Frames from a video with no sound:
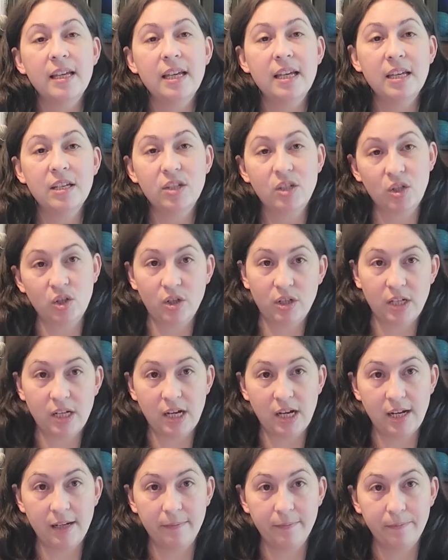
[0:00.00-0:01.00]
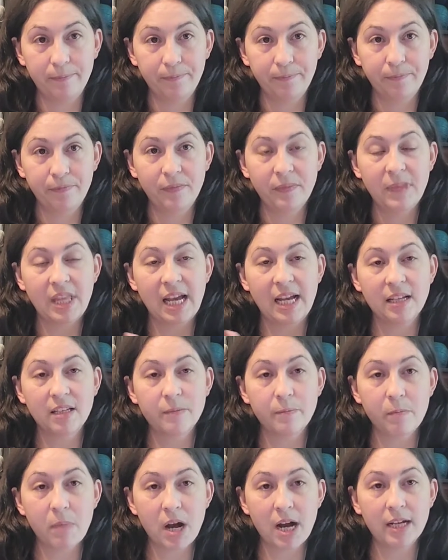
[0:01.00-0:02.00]
Eastern Time. That
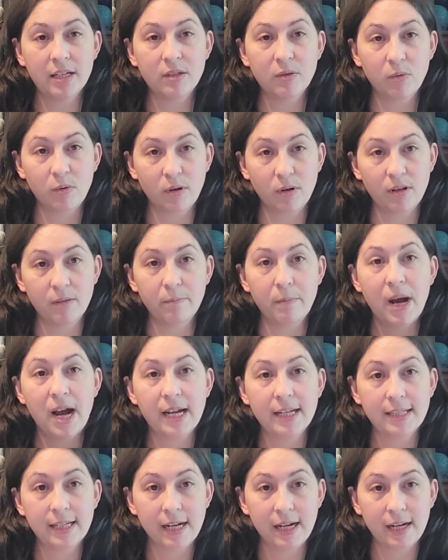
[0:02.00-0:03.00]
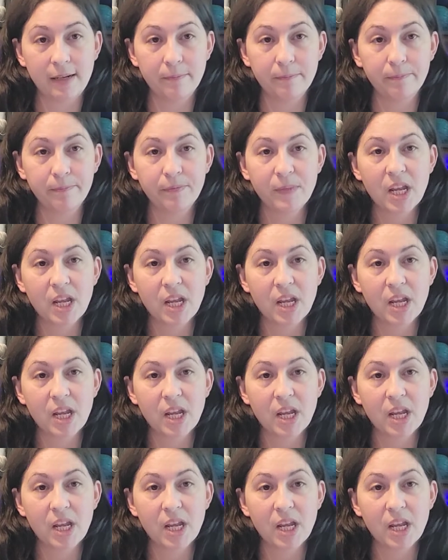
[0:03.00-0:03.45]
is my time.